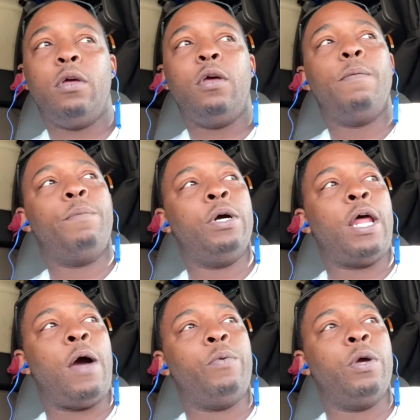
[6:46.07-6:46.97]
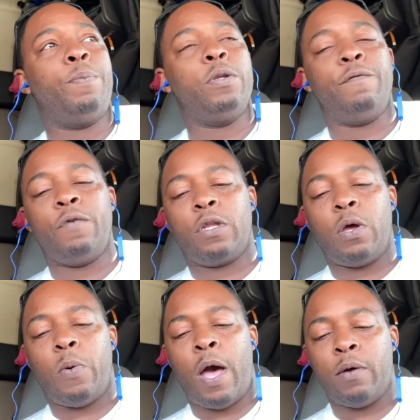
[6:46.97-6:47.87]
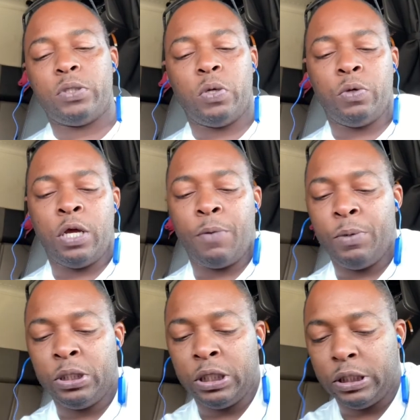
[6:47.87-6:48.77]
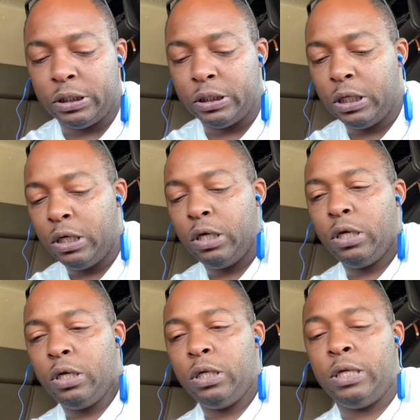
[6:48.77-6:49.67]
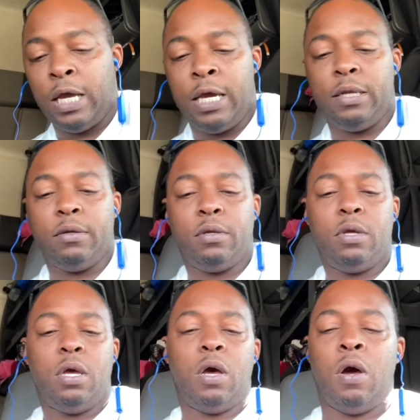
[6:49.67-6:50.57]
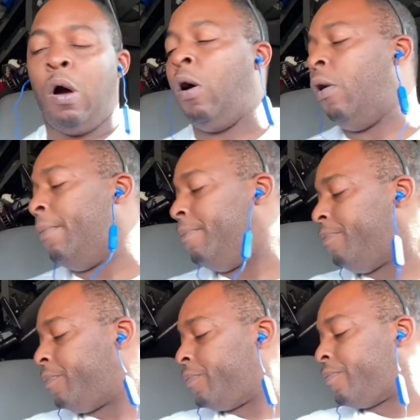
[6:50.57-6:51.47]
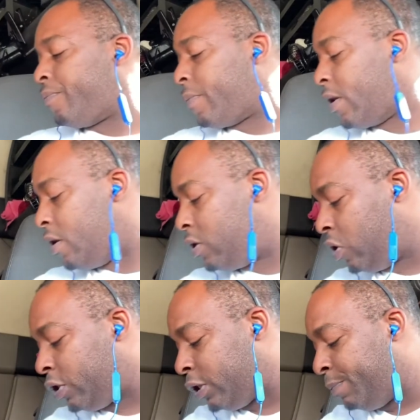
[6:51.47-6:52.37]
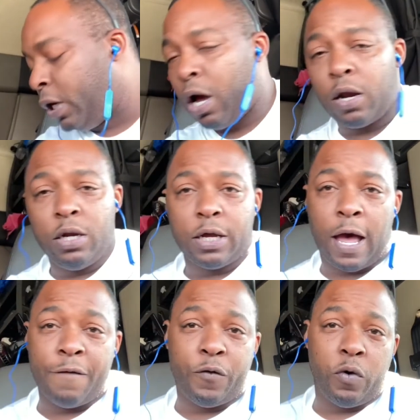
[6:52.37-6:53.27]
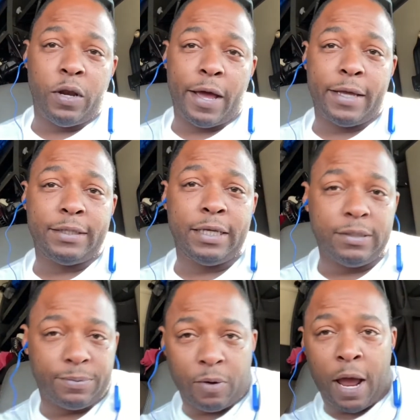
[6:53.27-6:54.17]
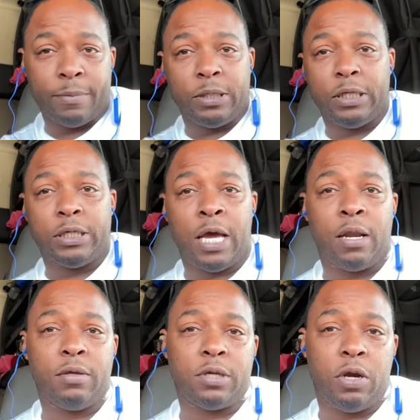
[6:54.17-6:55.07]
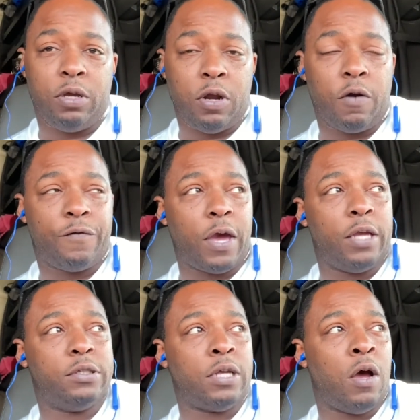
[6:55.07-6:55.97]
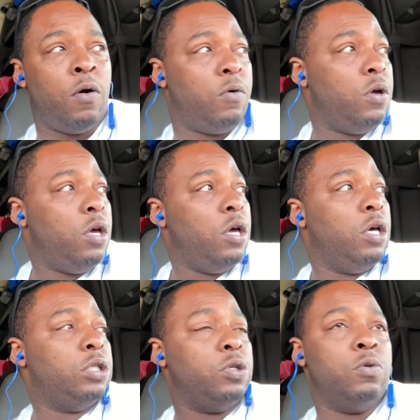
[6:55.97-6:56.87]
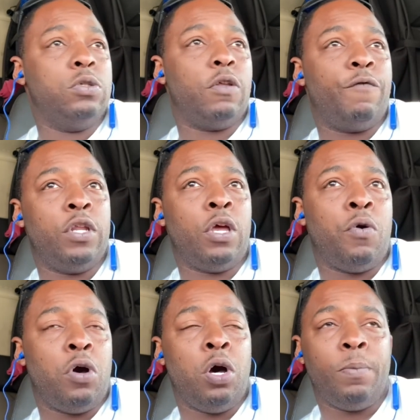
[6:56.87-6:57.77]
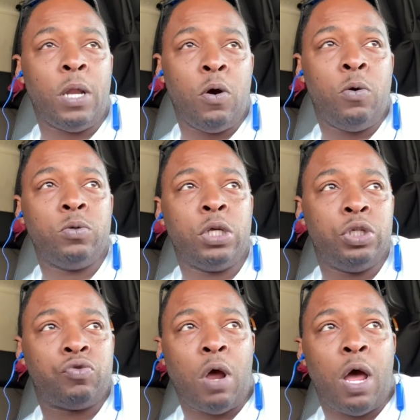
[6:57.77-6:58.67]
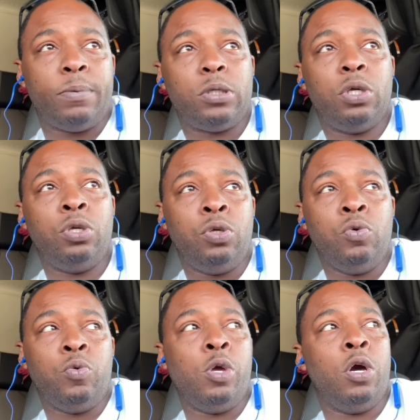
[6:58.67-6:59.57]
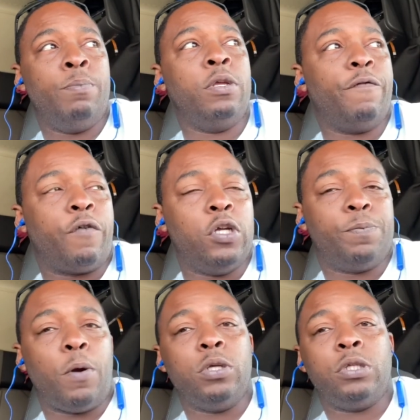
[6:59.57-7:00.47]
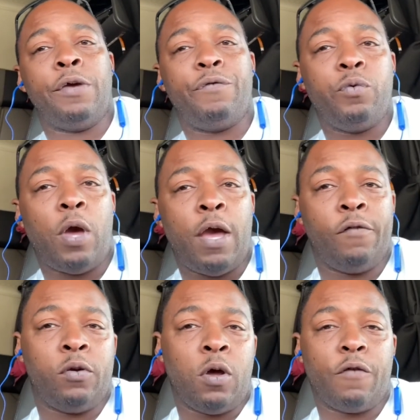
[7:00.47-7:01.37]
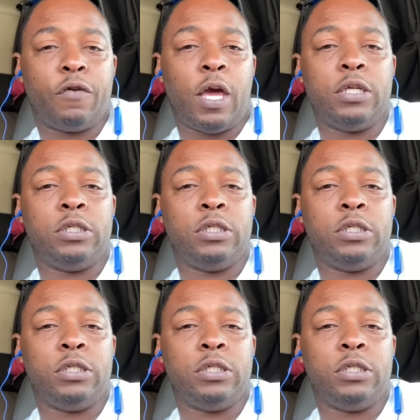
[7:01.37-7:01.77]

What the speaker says: But I will put the video out, so that'll be just that. So just be on the lookout for it. Like I say, subscribe to the channel, turn your notifications on. As soon as the video uploads and drops, you will be the first person, if you have your notifications